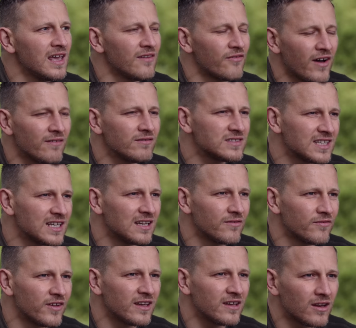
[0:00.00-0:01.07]
If I haven't seen
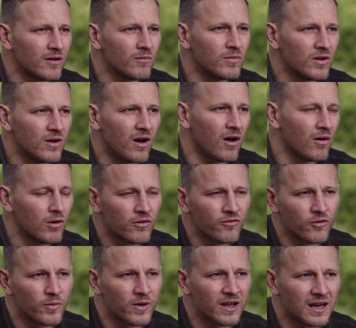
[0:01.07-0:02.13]
anything, and I'm, I'll look
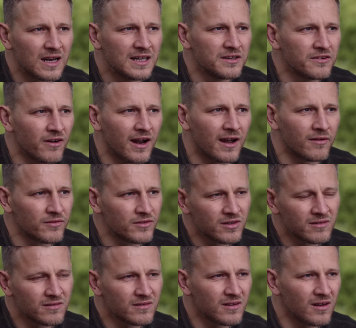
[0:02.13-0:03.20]
for a bit of clean ground.
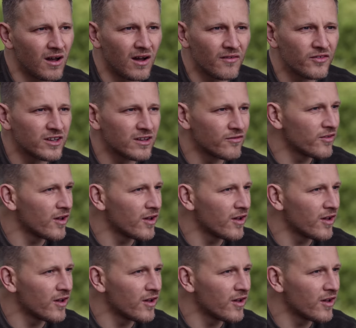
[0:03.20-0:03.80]
Like I think